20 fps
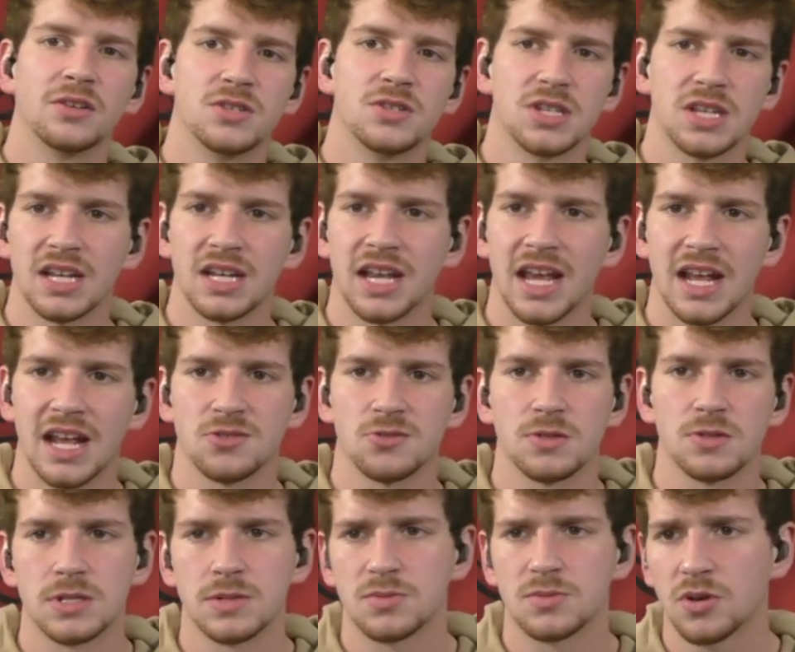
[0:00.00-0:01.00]
in
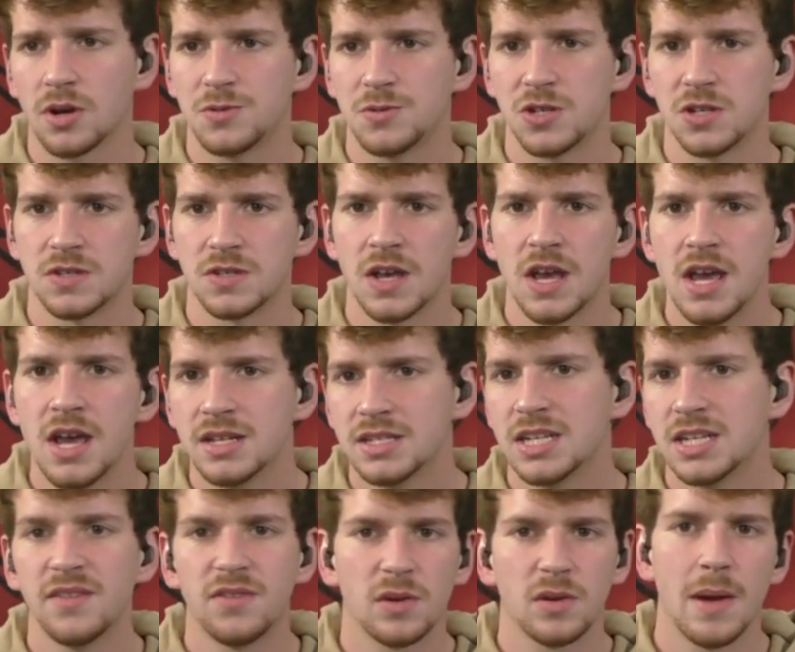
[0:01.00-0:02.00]
canceled subscriptions,
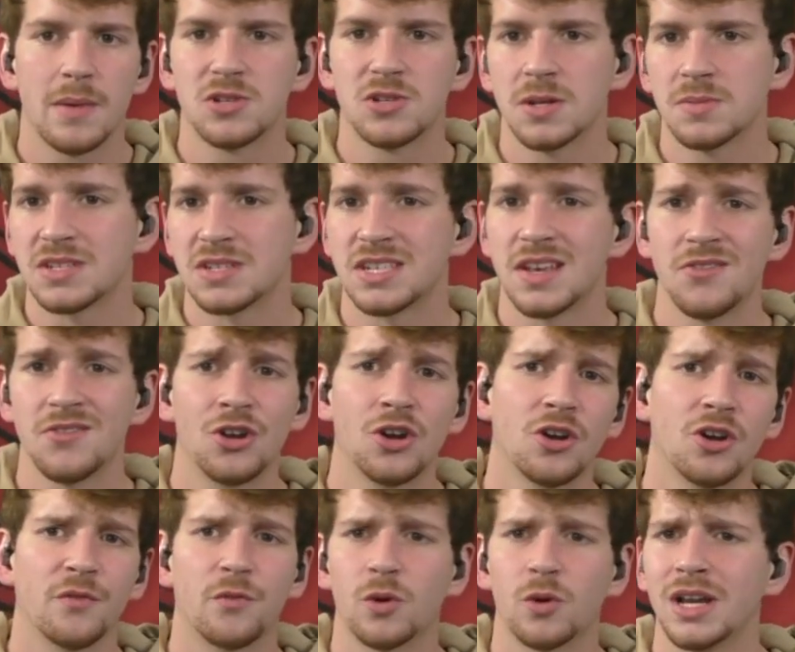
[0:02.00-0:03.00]
saving members up to
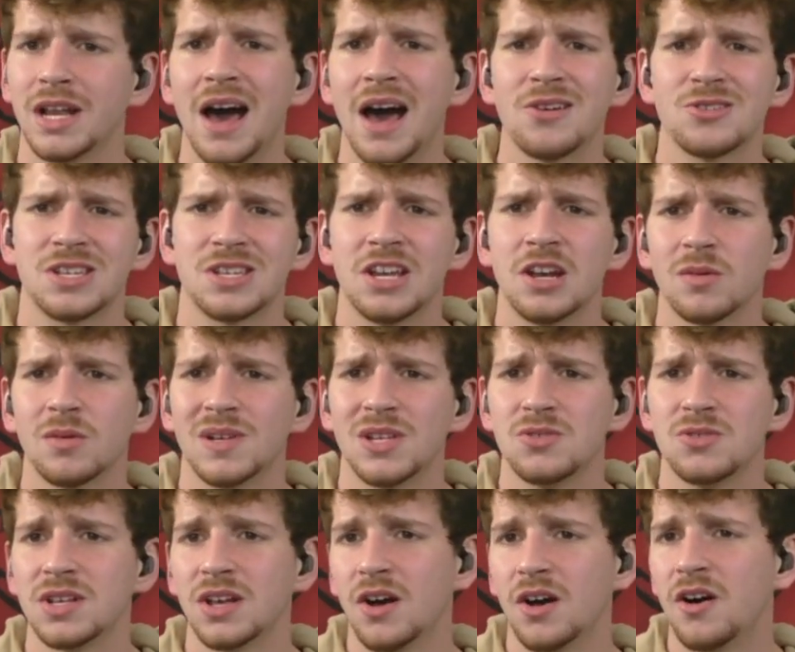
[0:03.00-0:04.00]
$740 a year when
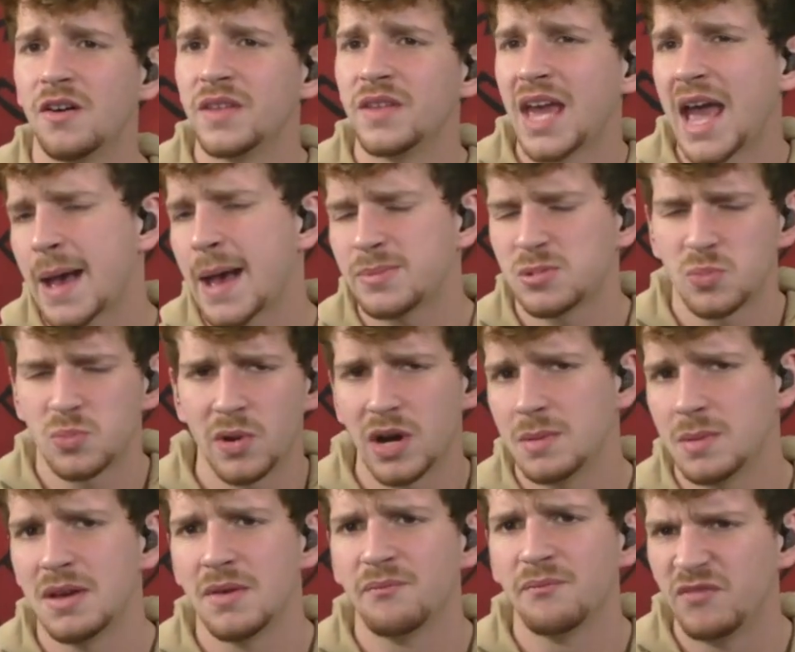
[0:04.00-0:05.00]
using all of the app's
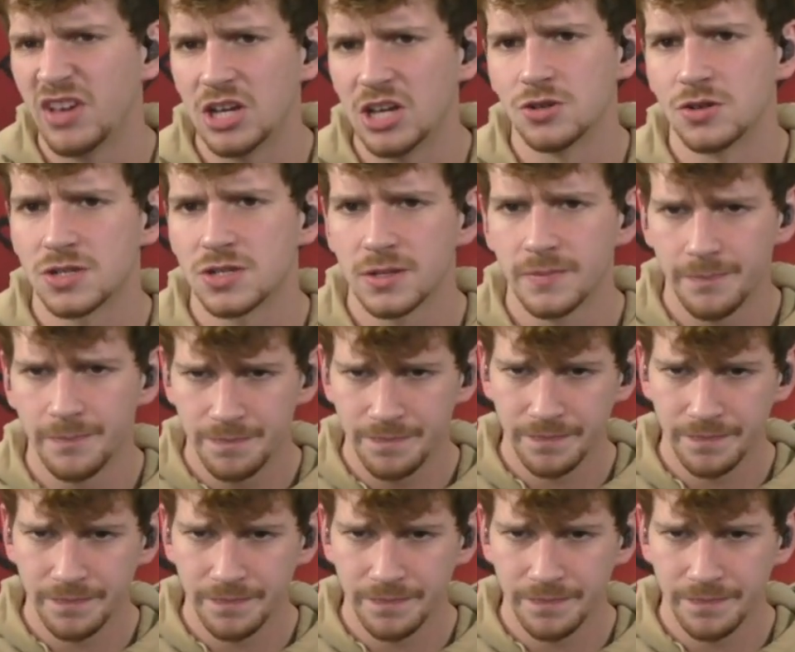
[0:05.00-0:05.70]
premium features.